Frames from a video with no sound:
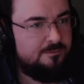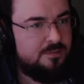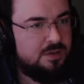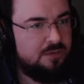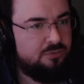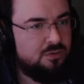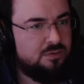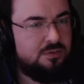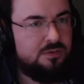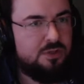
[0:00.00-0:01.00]
I've got
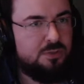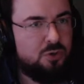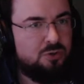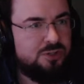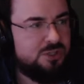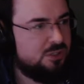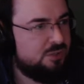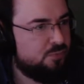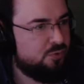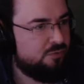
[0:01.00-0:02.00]
democracy
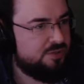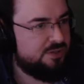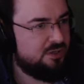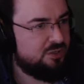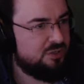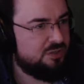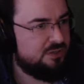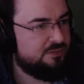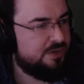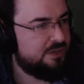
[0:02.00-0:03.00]
support reductions,
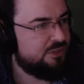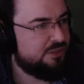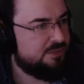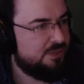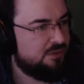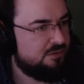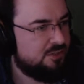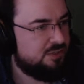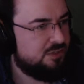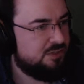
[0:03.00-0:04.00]
fascism
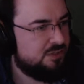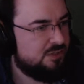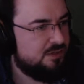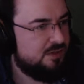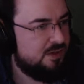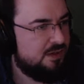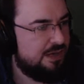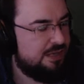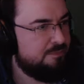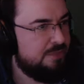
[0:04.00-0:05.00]
increases, and I
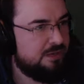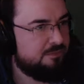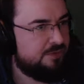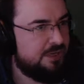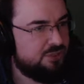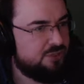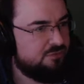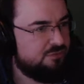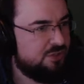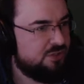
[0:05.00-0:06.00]
can make a faction
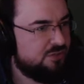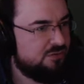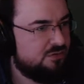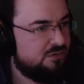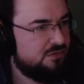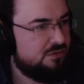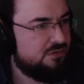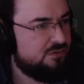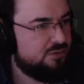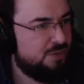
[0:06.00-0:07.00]
really soon.
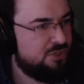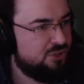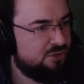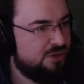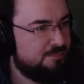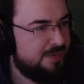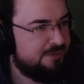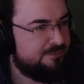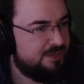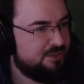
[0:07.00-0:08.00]
Do you mind joining my
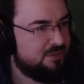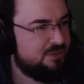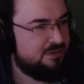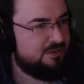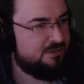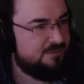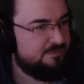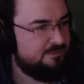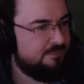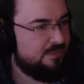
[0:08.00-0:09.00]
faction?
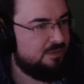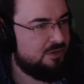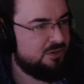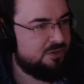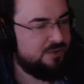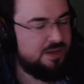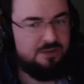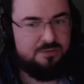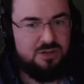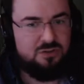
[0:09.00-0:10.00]
Because if
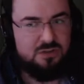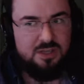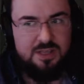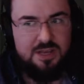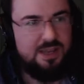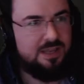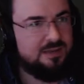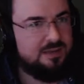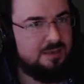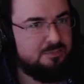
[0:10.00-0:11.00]
I do it like that, I get
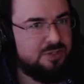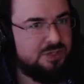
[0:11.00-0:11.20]
10%